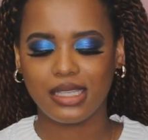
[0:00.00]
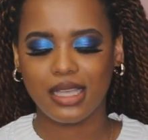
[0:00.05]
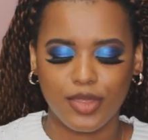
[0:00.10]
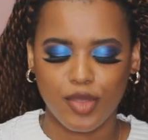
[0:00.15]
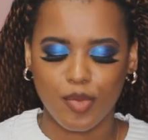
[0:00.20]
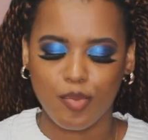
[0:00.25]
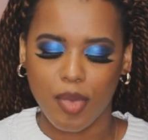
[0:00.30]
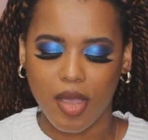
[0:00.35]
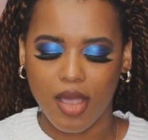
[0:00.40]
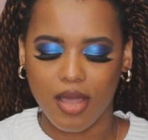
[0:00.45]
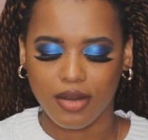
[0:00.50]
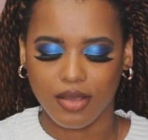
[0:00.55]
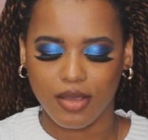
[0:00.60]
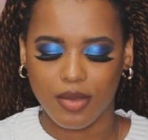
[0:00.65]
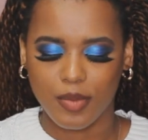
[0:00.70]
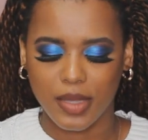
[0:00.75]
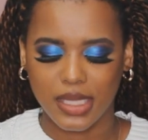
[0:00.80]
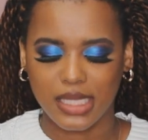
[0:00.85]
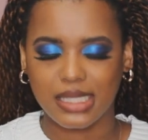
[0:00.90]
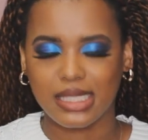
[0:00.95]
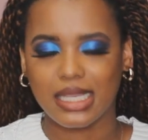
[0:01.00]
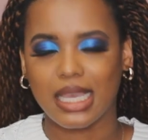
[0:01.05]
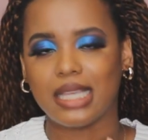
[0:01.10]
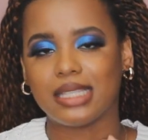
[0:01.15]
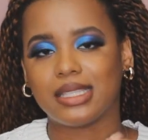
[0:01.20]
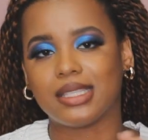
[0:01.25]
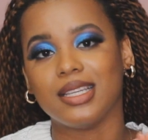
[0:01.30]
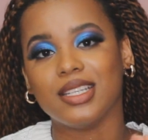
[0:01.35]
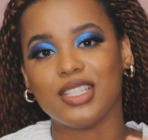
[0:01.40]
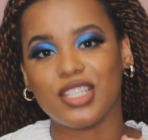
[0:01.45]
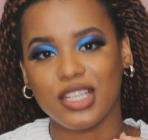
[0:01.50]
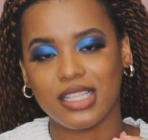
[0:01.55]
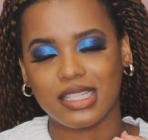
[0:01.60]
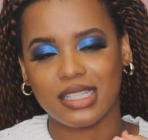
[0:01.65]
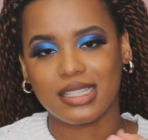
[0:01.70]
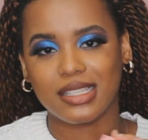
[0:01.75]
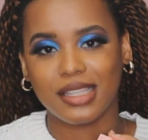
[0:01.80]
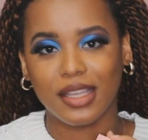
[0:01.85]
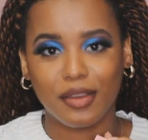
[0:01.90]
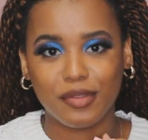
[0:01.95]
At the bottom, it says,
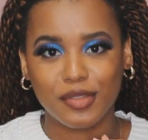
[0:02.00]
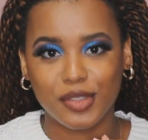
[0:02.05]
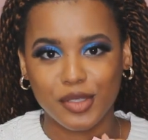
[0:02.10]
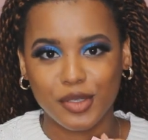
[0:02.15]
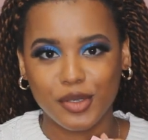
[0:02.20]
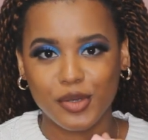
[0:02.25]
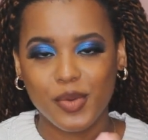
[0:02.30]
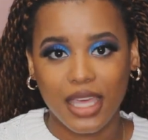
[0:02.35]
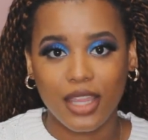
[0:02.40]
Jesus loves you.